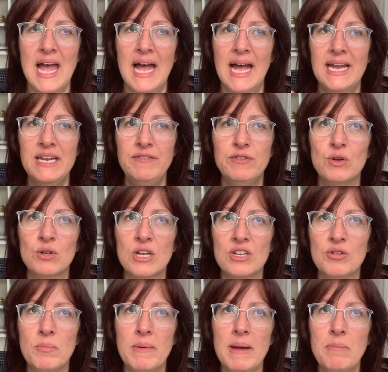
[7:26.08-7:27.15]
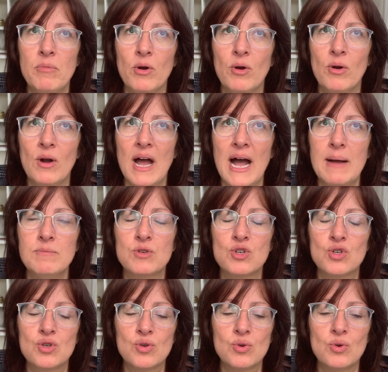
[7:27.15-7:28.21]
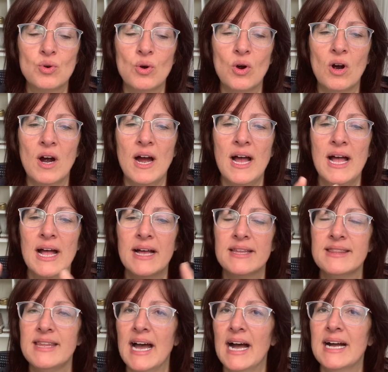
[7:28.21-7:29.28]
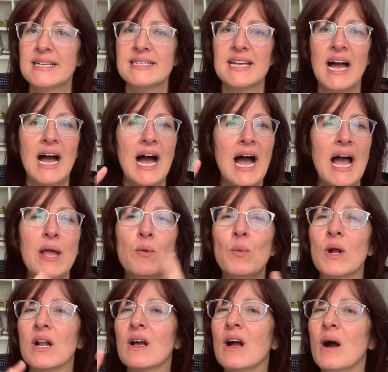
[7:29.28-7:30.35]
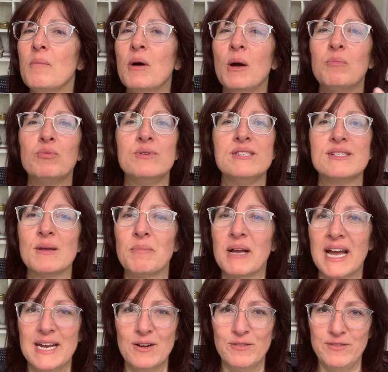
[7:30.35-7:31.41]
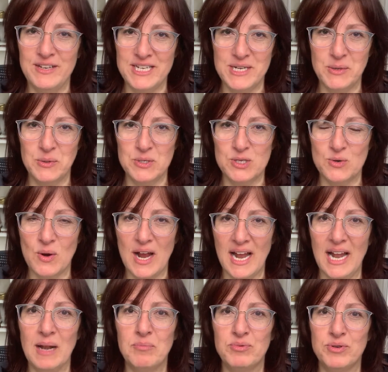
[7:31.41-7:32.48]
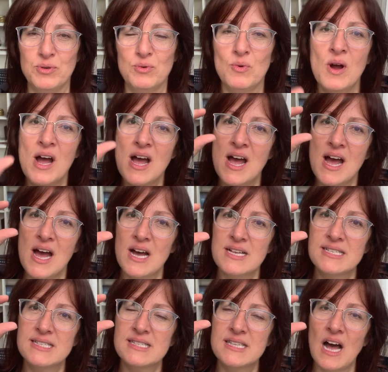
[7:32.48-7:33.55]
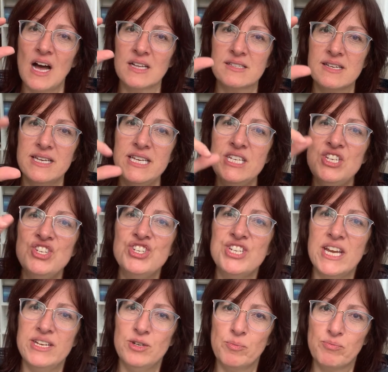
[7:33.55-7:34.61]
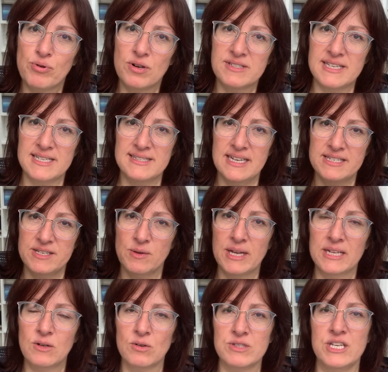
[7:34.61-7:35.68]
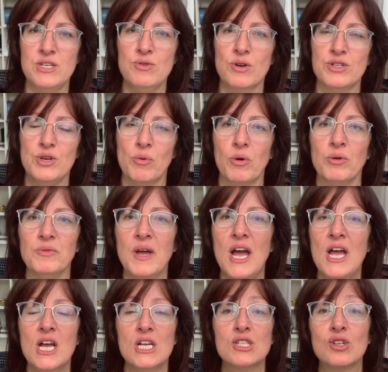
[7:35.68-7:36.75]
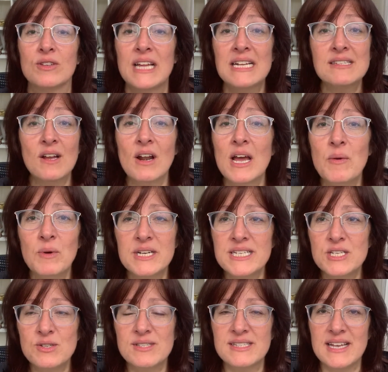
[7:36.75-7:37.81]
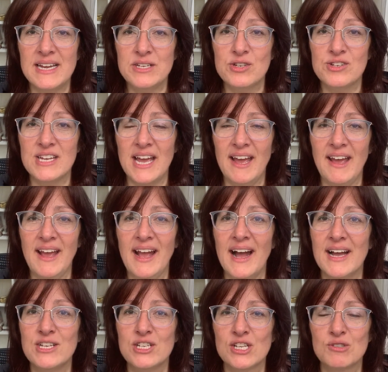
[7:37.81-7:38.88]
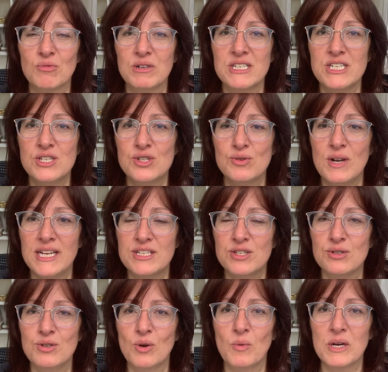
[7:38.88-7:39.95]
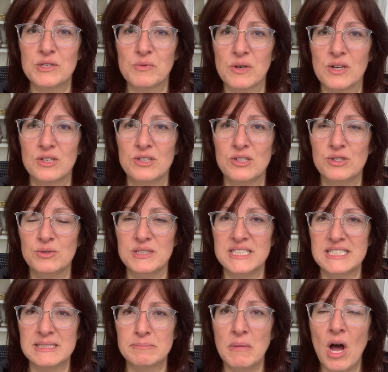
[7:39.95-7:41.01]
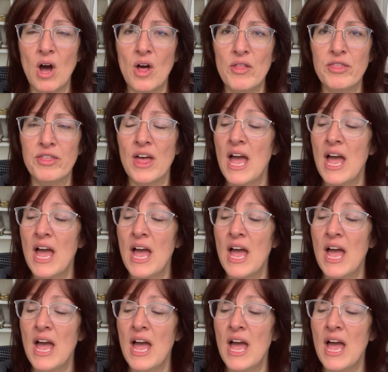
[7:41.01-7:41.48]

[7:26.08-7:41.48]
And if you're not a member, I'm sure that I will come up with some kind of video to help you start, initiate the process that you can continue on your own. So that's all I wanted to say today. I just wanted to let you know what we're gonna do this month.